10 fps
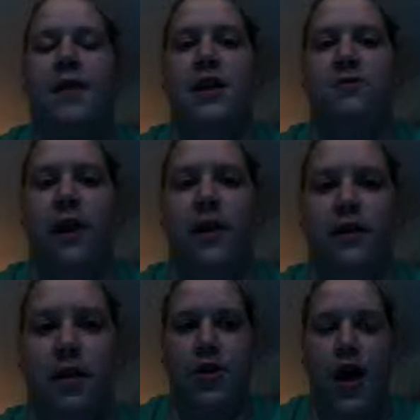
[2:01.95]
They just want a
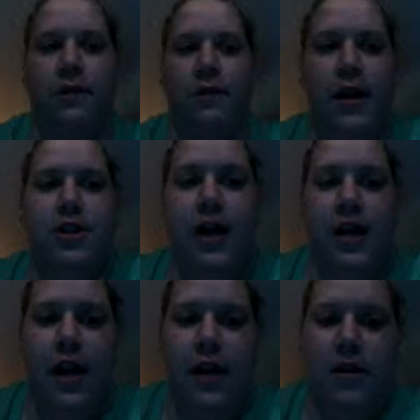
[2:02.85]

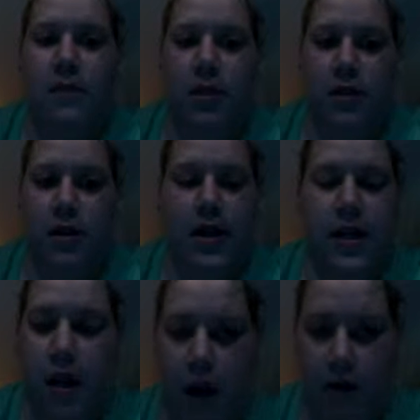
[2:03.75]
direction in the world.
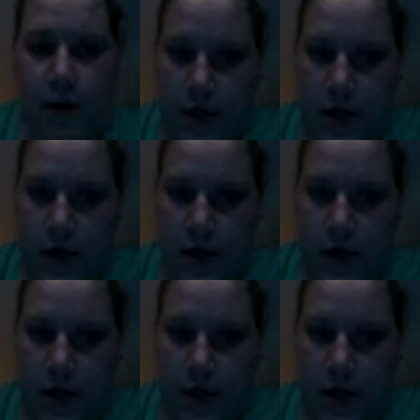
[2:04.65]
That's all we